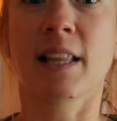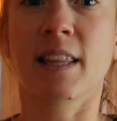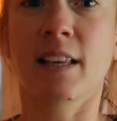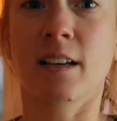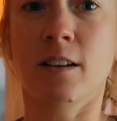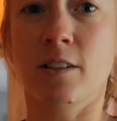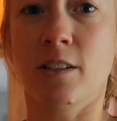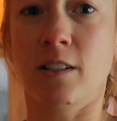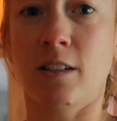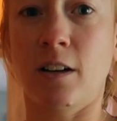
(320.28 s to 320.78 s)
I
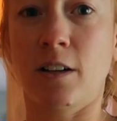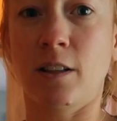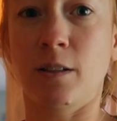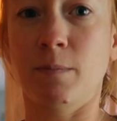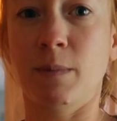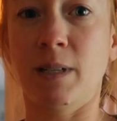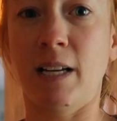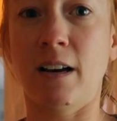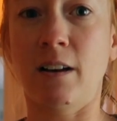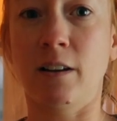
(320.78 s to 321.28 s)
think I'll start
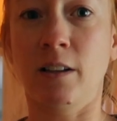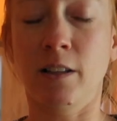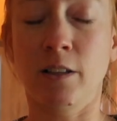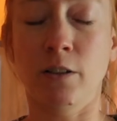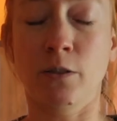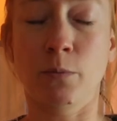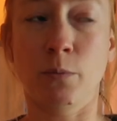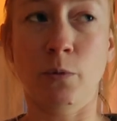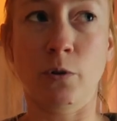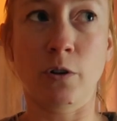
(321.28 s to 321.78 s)
them down a
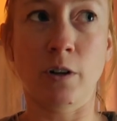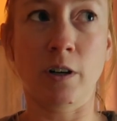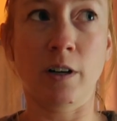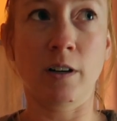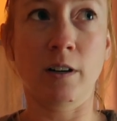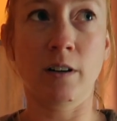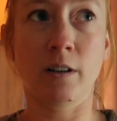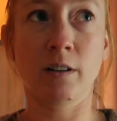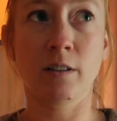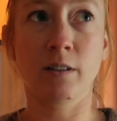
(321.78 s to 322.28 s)
little
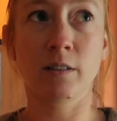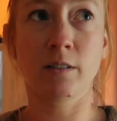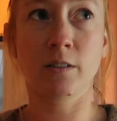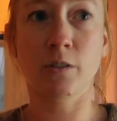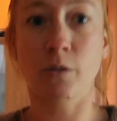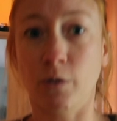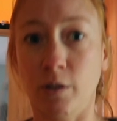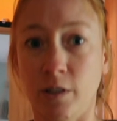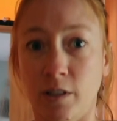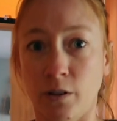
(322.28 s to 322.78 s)
more
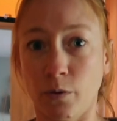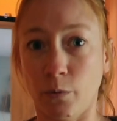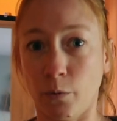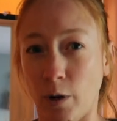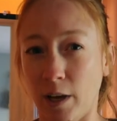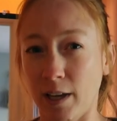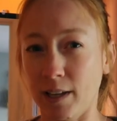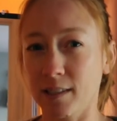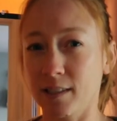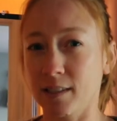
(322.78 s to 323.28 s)
towards the
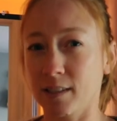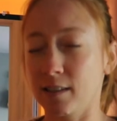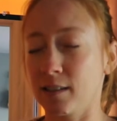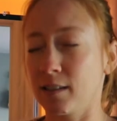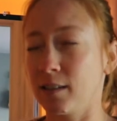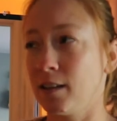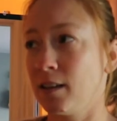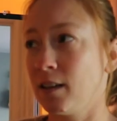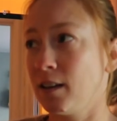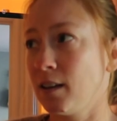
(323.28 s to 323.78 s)
waist,